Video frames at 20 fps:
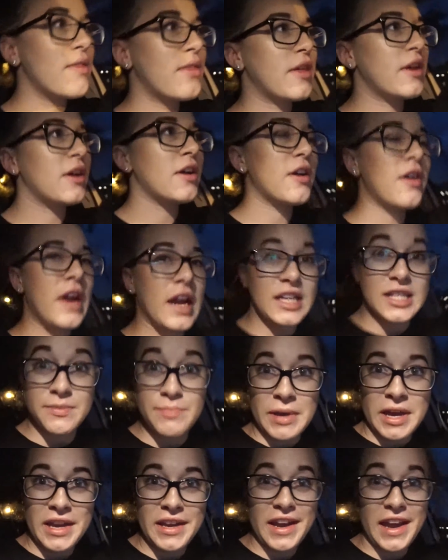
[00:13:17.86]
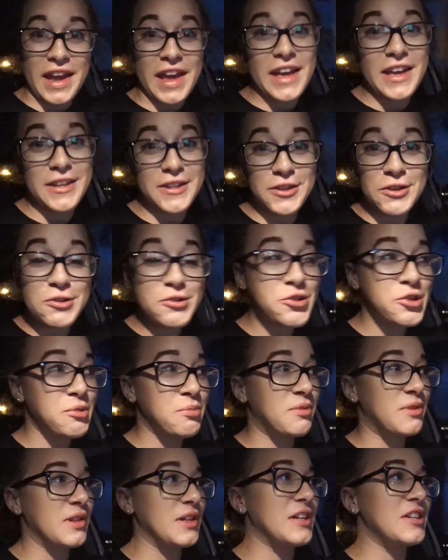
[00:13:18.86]
there has been a
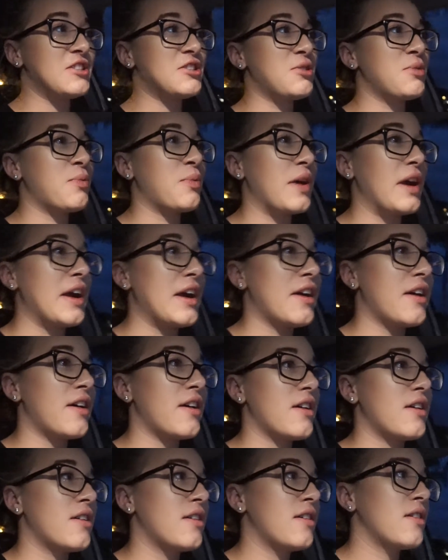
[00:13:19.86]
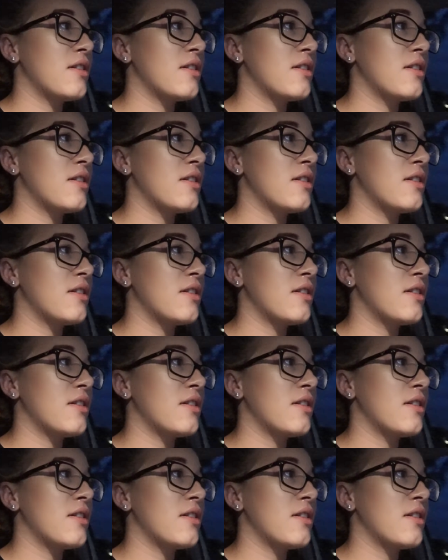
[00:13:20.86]
YouTube glitch where